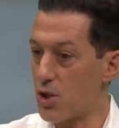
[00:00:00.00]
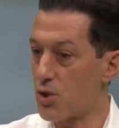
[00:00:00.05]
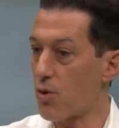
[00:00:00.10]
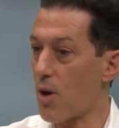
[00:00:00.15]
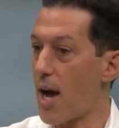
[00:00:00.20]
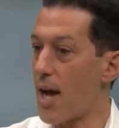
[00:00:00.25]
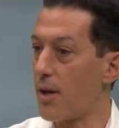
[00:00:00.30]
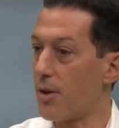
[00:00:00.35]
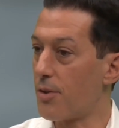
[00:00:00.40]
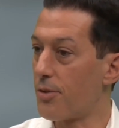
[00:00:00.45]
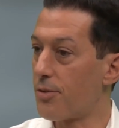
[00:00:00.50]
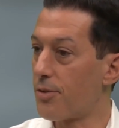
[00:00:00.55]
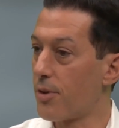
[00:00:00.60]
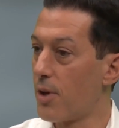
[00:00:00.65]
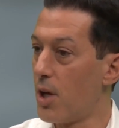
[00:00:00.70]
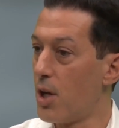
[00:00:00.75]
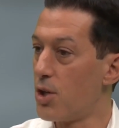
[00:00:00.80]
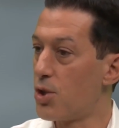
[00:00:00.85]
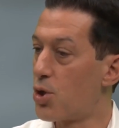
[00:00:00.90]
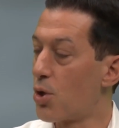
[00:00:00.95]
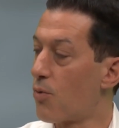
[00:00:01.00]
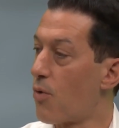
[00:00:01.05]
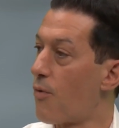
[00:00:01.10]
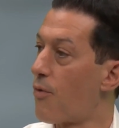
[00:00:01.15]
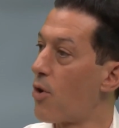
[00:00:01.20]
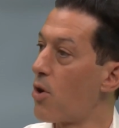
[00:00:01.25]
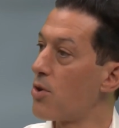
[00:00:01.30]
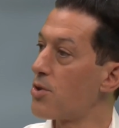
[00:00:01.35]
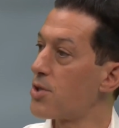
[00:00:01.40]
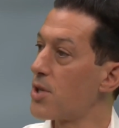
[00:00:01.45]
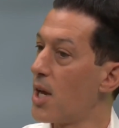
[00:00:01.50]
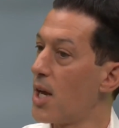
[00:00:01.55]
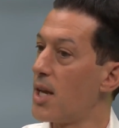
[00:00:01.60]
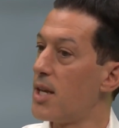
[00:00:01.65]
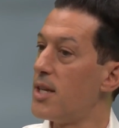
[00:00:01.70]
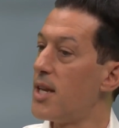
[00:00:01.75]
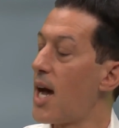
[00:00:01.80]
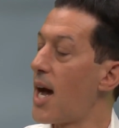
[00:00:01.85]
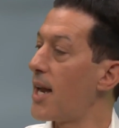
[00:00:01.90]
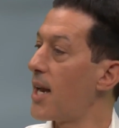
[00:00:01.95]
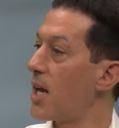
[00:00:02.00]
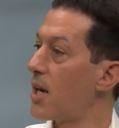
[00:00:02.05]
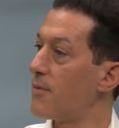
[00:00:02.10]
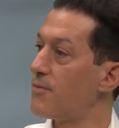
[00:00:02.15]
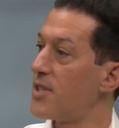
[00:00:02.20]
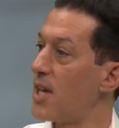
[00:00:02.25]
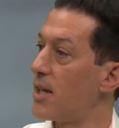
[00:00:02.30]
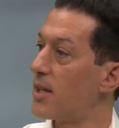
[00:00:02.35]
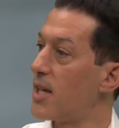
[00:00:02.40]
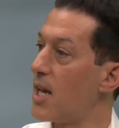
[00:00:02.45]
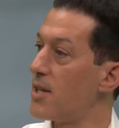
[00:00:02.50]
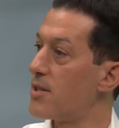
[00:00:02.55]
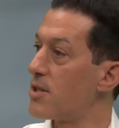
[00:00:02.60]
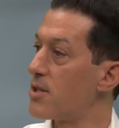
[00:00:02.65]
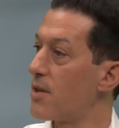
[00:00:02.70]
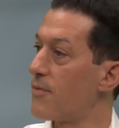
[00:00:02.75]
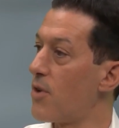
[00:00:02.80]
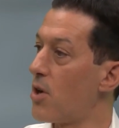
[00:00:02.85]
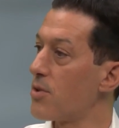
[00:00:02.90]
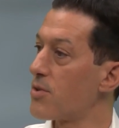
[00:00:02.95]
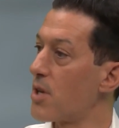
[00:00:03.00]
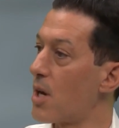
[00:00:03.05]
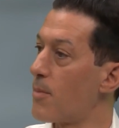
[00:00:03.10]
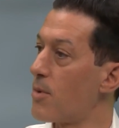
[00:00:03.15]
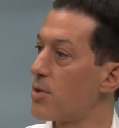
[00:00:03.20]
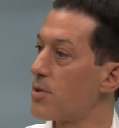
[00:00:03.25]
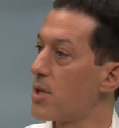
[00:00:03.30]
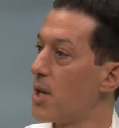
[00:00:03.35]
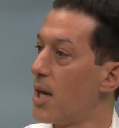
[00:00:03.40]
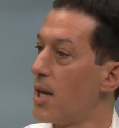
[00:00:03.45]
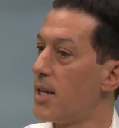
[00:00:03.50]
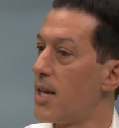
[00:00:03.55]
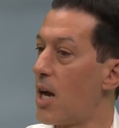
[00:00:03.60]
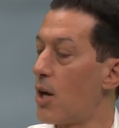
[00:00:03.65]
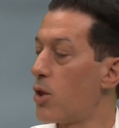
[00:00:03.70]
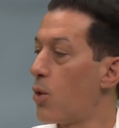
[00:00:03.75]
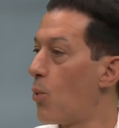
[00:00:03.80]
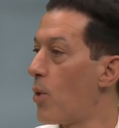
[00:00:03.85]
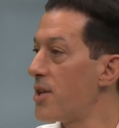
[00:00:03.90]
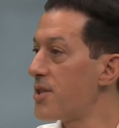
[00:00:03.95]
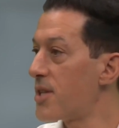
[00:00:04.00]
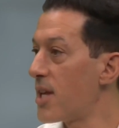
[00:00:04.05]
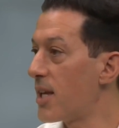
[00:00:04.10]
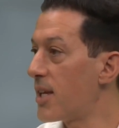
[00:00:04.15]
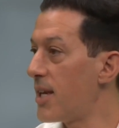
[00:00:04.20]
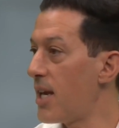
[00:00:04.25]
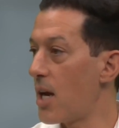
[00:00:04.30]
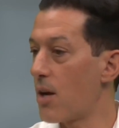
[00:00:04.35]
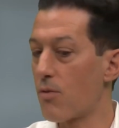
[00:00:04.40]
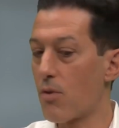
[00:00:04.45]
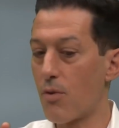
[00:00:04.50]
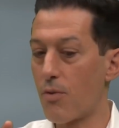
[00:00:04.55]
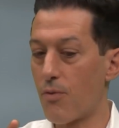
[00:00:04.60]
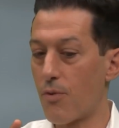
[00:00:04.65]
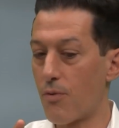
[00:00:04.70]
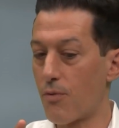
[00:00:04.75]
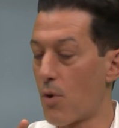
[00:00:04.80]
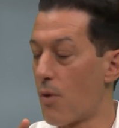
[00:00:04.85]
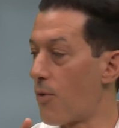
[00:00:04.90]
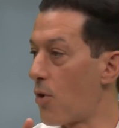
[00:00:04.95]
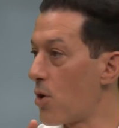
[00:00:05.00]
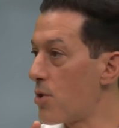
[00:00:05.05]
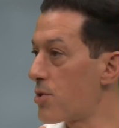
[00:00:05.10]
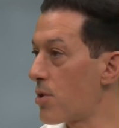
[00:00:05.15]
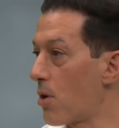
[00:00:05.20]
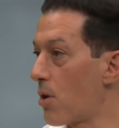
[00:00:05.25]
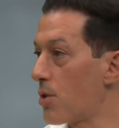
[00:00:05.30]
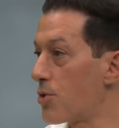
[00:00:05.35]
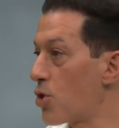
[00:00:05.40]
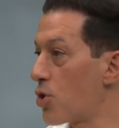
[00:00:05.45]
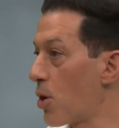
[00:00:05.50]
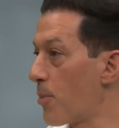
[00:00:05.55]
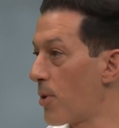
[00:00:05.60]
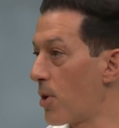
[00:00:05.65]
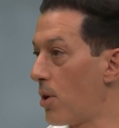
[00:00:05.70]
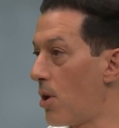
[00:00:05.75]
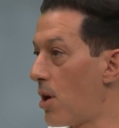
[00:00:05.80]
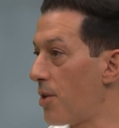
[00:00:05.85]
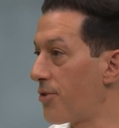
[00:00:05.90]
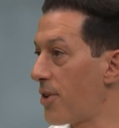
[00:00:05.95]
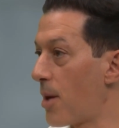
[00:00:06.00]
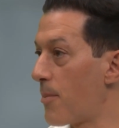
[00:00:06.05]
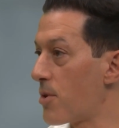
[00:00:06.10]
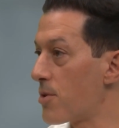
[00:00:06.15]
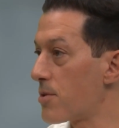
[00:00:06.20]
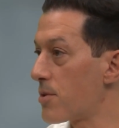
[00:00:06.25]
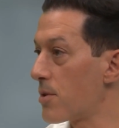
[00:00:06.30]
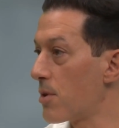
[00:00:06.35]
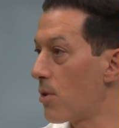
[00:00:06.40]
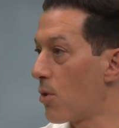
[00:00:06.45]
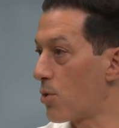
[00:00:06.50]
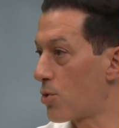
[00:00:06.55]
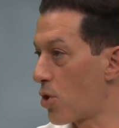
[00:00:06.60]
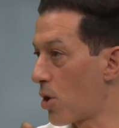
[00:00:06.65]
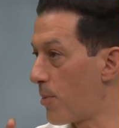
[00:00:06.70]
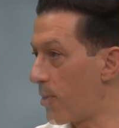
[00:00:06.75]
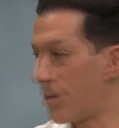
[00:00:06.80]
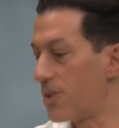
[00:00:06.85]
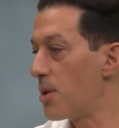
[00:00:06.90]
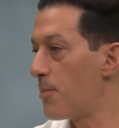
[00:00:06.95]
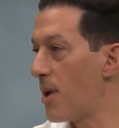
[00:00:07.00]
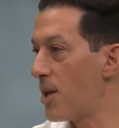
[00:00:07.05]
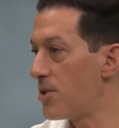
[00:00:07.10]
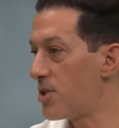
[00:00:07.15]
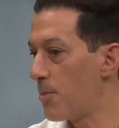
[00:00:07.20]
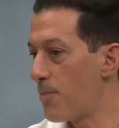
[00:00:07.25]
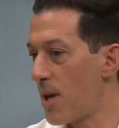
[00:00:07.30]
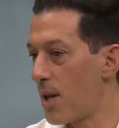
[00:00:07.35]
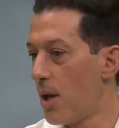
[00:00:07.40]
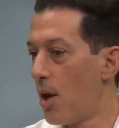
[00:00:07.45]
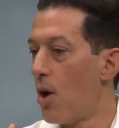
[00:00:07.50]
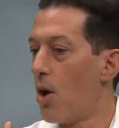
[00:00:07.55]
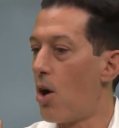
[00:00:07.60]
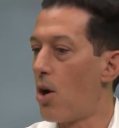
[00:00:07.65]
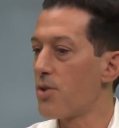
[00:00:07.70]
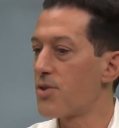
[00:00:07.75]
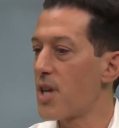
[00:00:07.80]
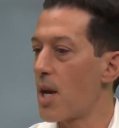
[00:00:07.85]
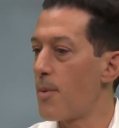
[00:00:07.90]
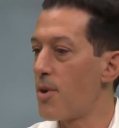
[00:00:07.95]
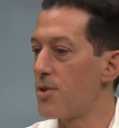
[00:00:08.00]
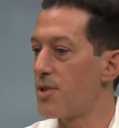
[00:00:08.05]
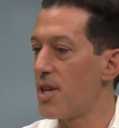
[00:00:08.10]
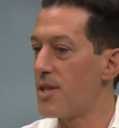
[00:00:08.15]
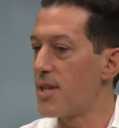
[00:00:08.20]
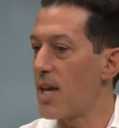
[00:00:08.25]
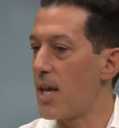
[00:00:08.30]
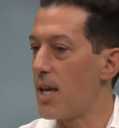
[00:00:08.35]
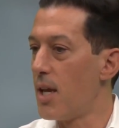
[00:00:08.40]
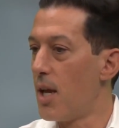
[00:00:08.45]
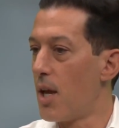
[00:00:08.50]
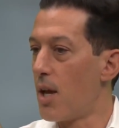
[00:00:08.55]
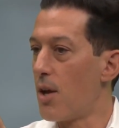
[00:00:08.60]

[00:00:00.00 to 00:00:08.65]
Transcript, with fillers: trials, to reverse nine out of 10 cases of Alzheimer's. Now, the ones they can't re reverse are terminal Alzheimer's or terminal dementia. Alzheimer's is a